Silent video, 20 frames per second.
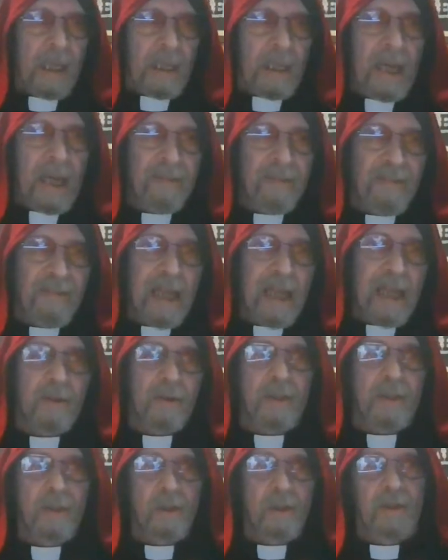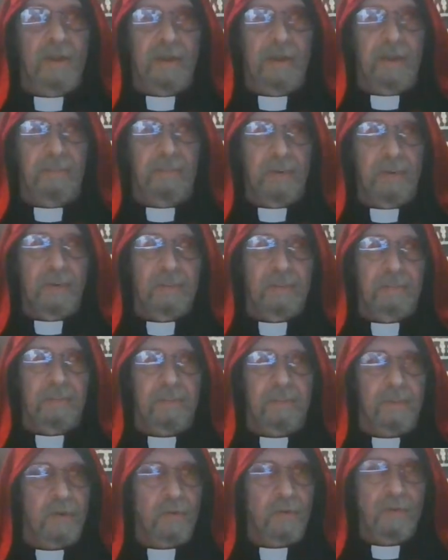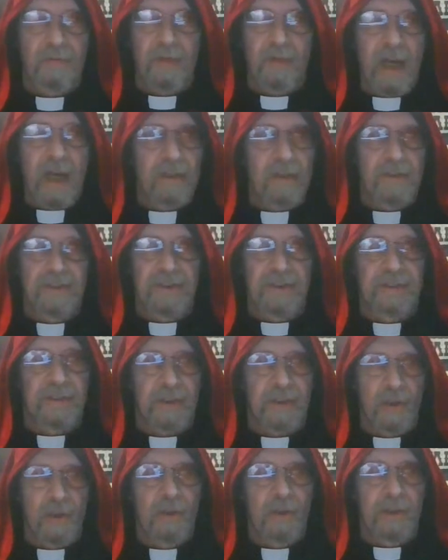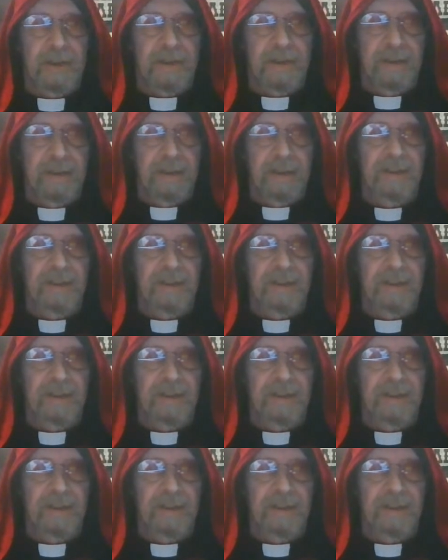I follow current. Drew follows this current.